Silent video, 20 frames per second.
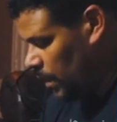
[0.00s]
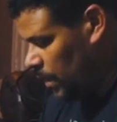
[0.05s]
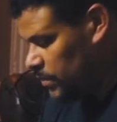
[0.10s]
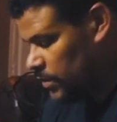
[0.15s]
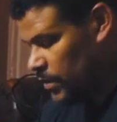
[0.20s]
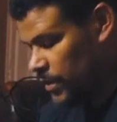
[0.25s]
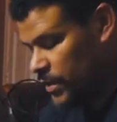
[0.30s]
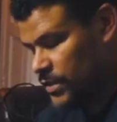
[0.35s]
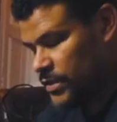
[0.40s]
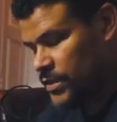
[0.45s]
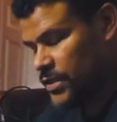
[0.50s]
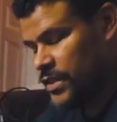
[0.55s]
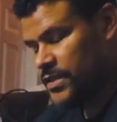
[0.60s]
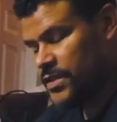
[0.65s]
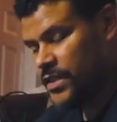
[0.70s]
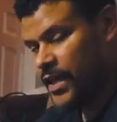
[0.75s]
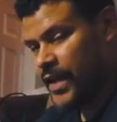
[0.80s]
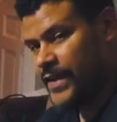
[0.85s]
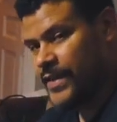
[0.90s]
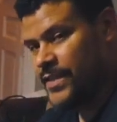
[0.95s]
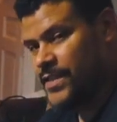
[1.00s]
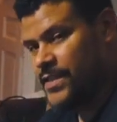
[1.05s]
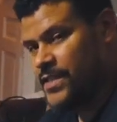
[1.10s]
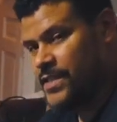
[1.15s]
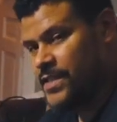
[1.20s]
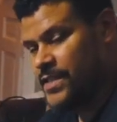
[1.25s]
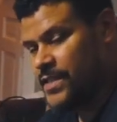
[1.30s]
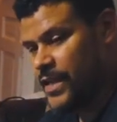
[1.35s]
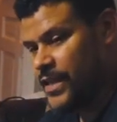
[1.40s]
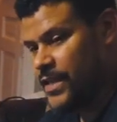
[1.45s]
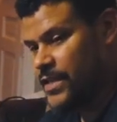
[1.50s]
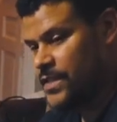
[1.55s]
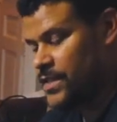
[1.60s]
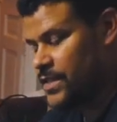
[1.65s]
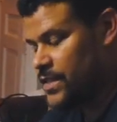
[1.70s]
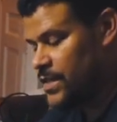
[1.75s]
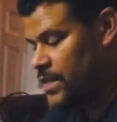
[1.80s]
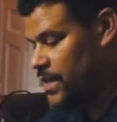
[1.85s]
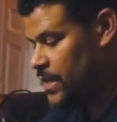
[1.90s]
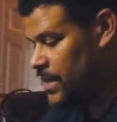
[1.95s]
So this is a
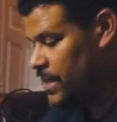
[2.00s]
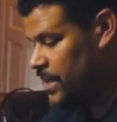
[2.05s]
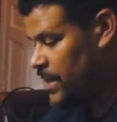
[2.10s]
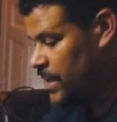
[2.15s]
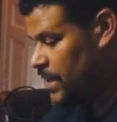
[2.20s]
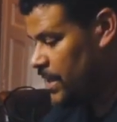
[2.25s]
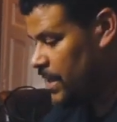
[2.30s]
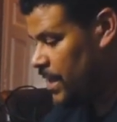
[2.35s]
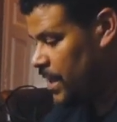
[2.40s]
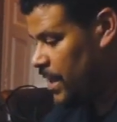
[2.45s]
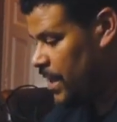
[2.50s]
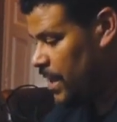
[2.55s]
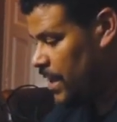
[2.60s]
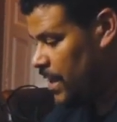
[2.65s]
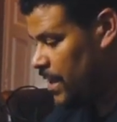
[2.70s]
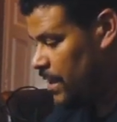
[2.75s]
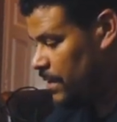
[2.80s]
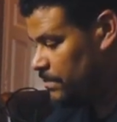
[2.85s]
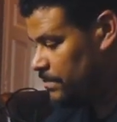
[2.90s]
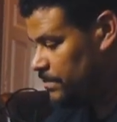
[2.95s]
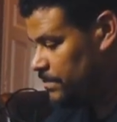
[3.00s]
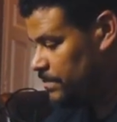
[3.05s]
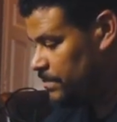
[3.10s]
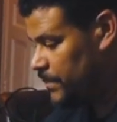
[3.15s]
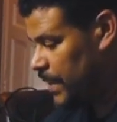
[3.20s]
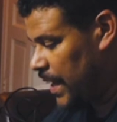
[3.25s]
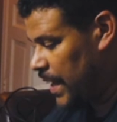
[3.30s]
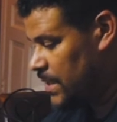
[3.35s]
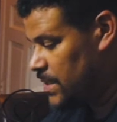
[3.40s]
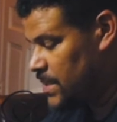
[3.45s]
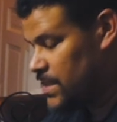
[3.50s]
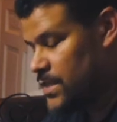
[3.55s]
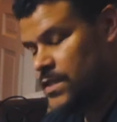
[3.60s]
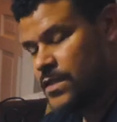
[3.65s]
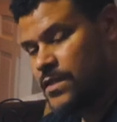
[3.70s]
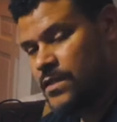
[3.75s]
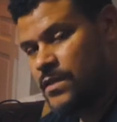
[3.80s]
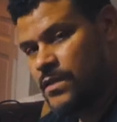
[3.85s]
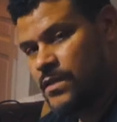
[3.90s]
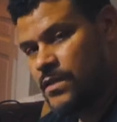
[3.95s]
6
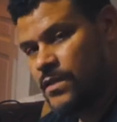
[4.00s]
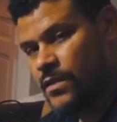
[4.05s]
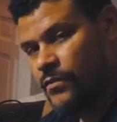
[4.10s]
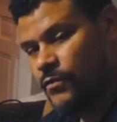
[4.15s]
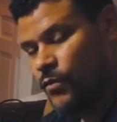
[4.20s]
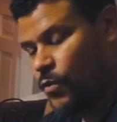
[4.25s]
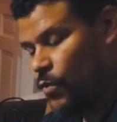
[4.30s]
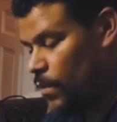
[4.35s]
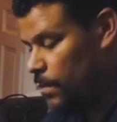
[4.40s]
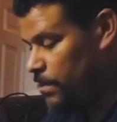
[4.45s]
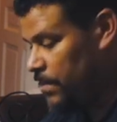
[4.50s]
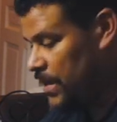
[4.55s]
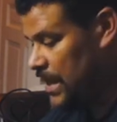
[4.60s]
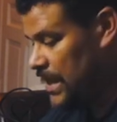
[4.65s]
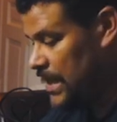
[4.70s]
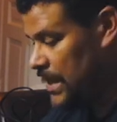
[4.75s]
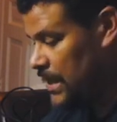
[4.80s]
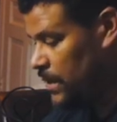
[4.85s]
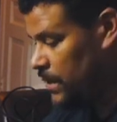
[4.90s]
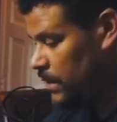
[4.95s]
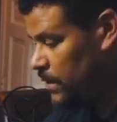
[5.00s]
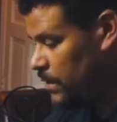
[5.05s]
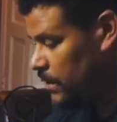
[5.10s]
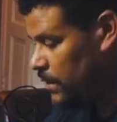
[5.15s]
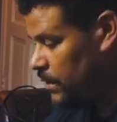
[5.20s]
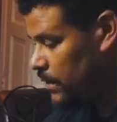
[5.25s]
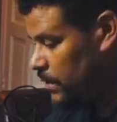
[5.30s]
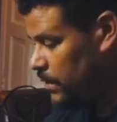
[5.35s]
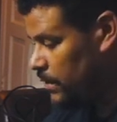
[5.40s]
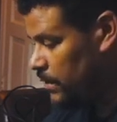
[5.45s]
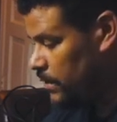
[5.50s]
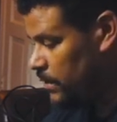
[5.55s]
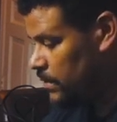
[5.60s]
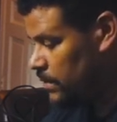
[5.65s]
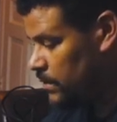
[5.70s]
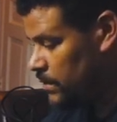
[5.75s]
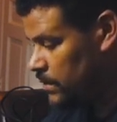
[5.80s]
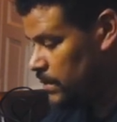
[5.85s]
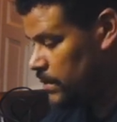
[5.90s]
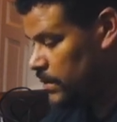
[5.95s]
S4P.
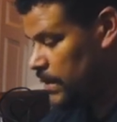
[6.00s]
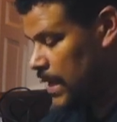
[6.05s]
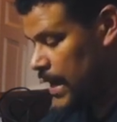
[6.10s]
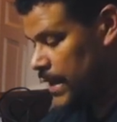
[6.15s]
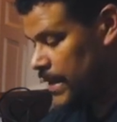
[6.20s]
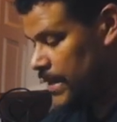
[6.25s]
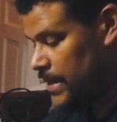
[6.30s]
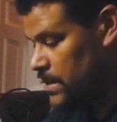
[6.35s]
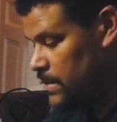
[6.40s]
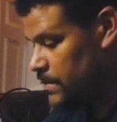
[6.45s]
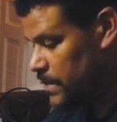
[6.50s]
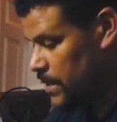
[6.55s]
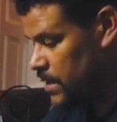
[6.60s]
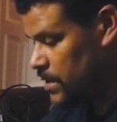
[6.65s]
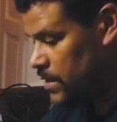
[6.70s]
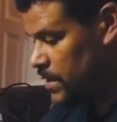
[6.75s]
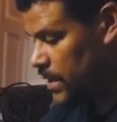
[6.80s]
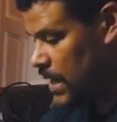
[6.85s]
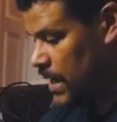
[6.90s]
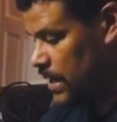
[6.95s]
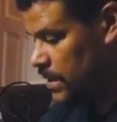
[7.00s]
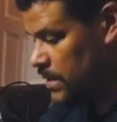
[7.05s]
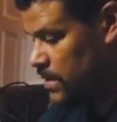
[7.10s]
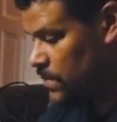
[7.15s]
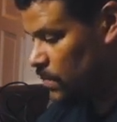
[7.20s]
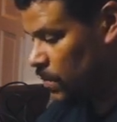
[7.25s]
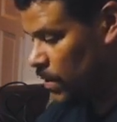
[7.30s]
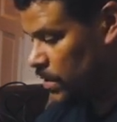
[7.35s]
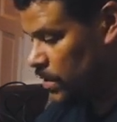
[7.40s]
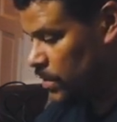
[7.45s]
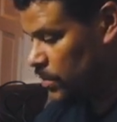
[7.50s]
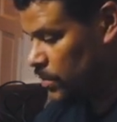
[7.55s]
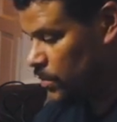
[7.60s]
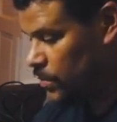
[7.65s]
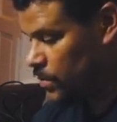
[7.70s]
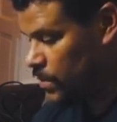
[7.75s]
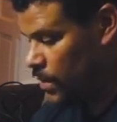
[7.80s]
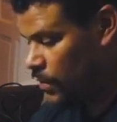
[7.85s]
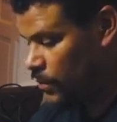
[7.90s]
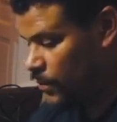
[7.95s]
That is because you got 1,
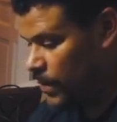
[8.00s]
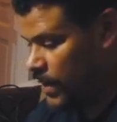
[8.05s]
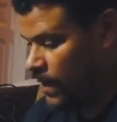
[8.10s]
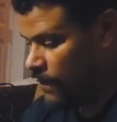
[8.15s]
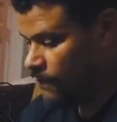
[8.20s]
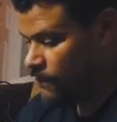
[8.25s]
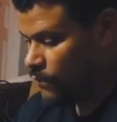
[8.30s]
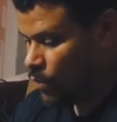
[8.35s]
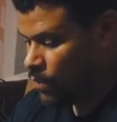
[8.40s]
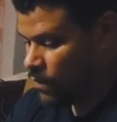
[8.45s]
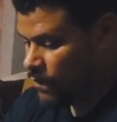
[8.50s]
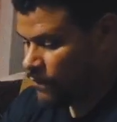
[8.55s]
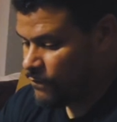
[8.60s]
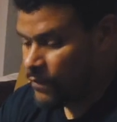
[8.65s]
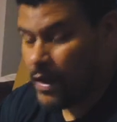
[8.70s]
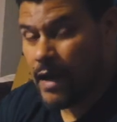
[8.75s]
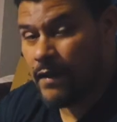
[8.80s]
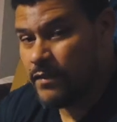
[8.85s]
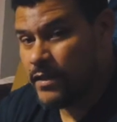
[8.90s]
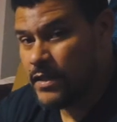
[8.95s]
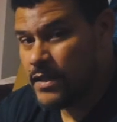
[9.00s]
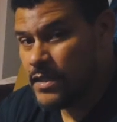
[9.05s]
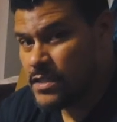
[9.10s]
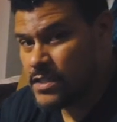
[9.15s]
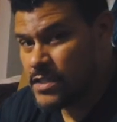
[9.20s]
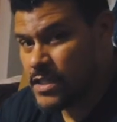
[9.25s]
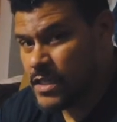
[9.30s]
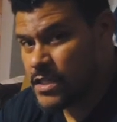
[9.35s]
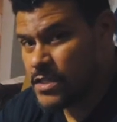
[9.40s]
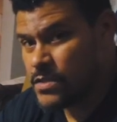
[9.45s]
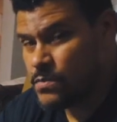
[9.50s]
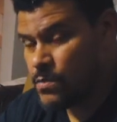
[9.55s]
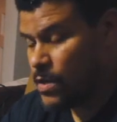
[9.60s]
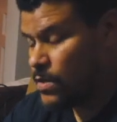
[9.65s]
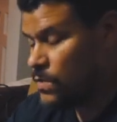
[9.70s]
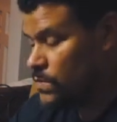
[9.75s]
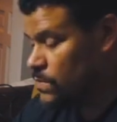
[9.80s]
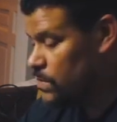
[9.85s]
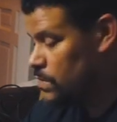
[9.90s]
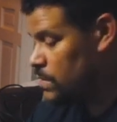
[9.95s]
2, 3, 4, 5, 6
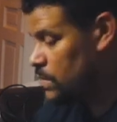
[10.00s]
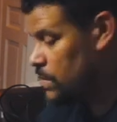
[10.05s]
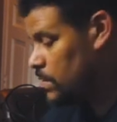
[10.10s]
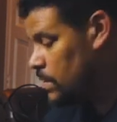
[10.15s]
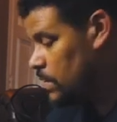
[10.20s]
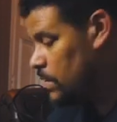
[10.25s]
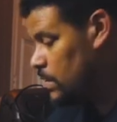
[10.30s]
rows,